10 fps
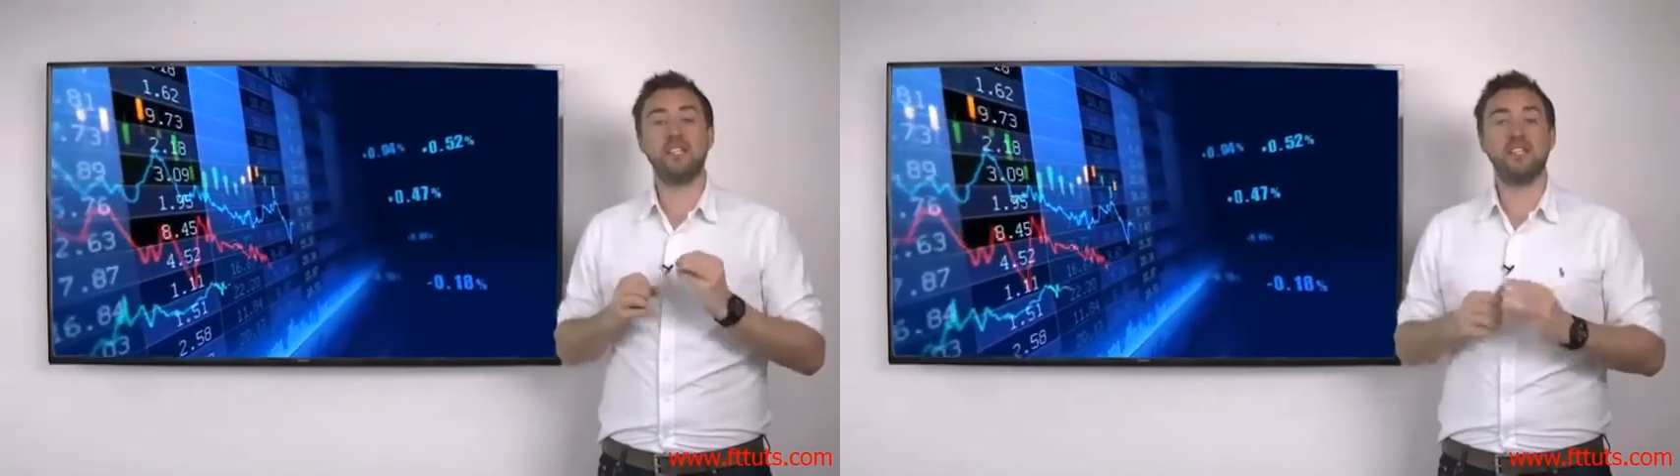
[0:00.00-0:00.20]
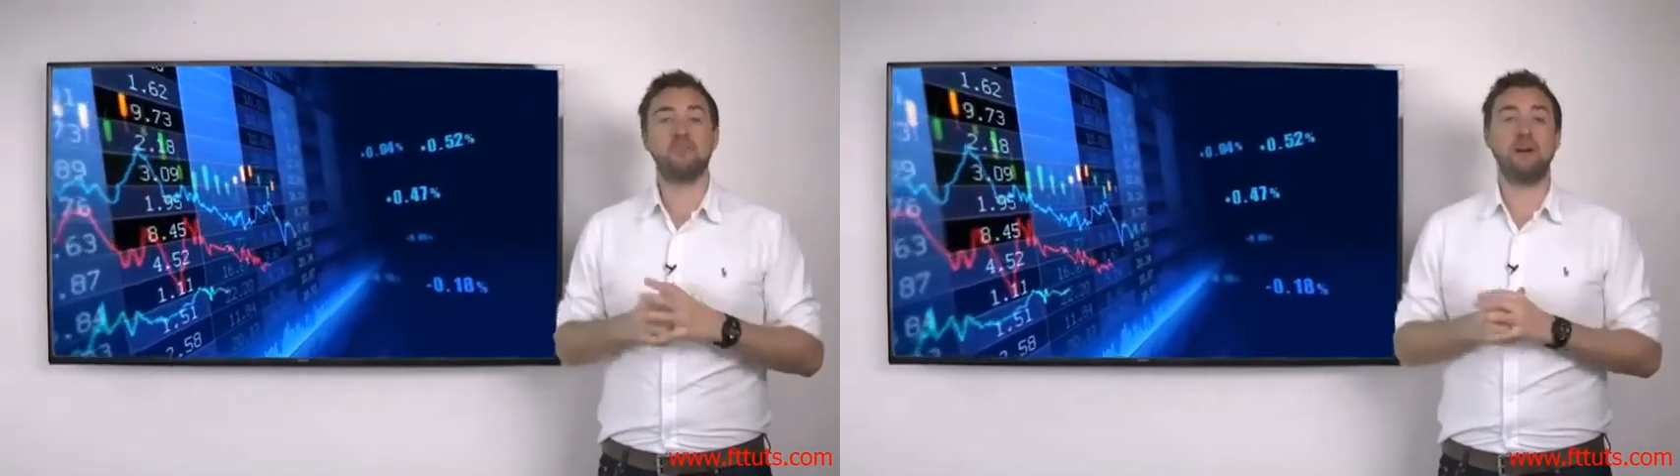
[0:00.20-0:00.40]

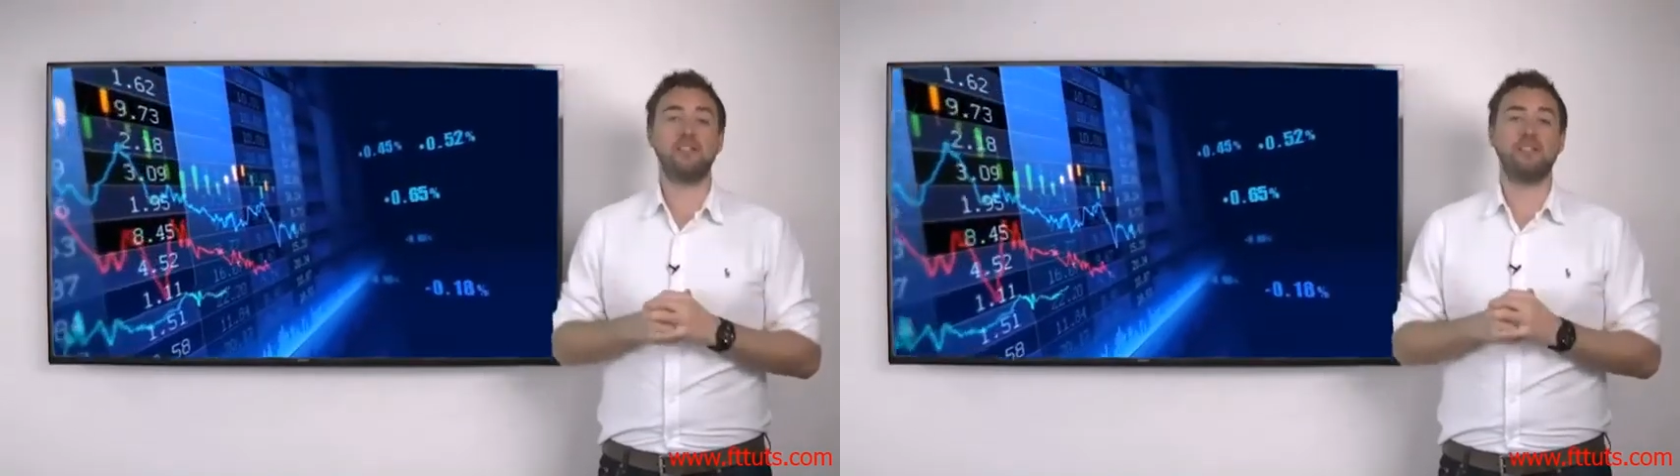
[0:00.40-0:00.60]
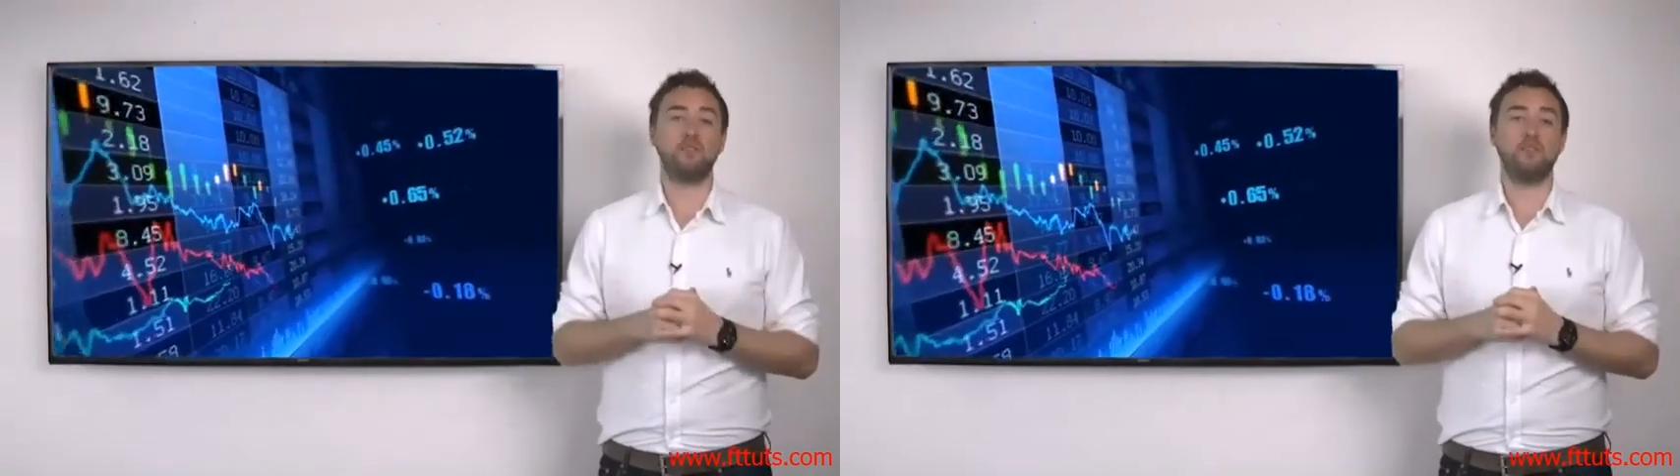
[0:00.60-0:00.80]
is
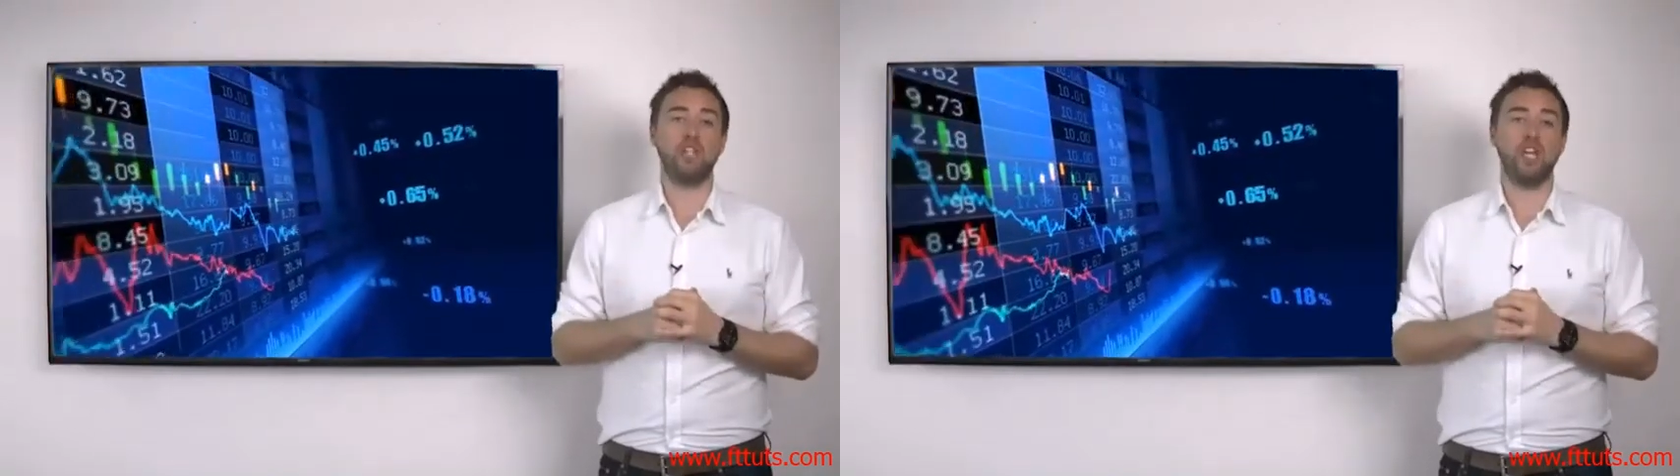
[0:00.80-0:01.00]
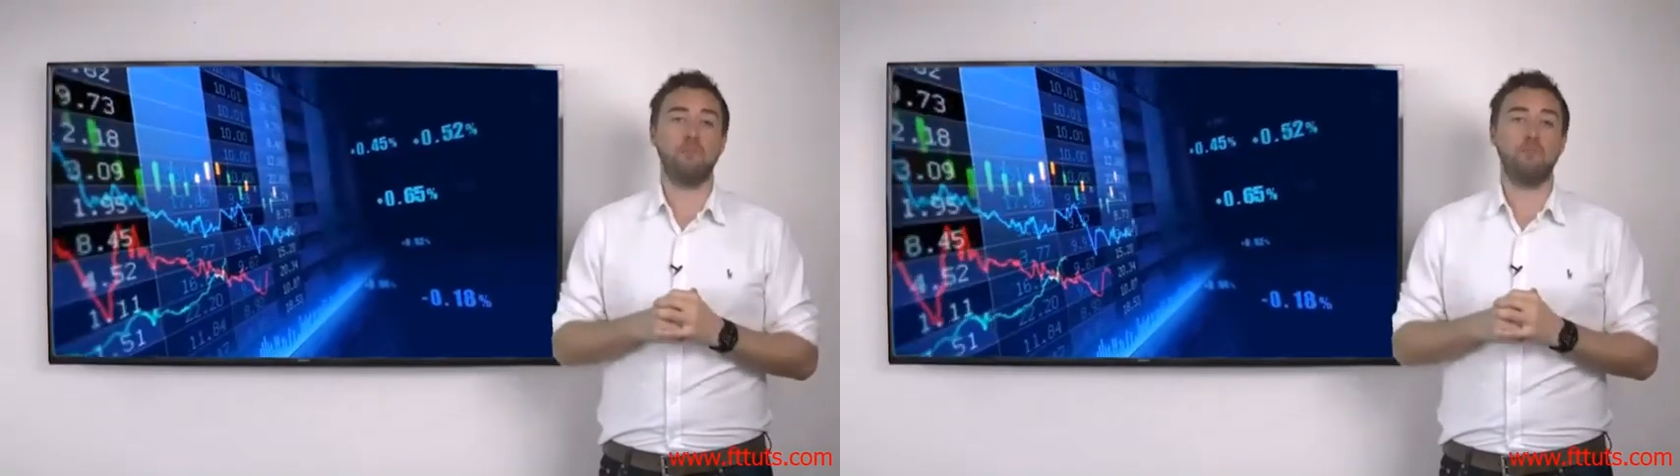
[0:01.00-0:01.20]
expensive or
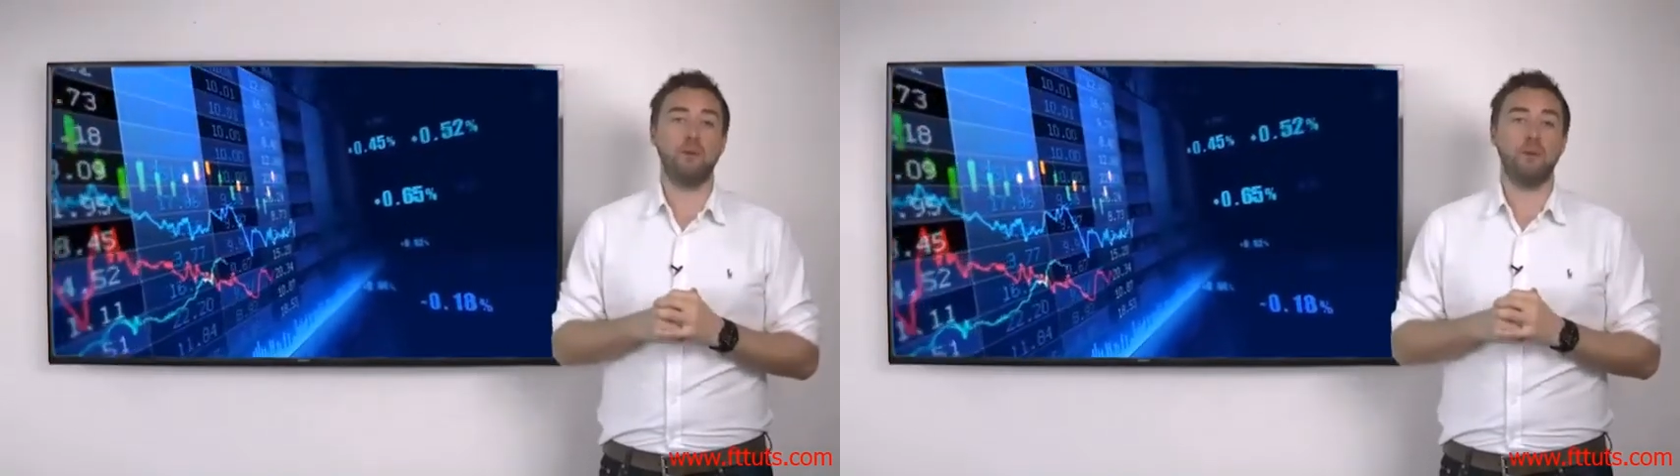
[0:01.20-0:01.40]
cheap?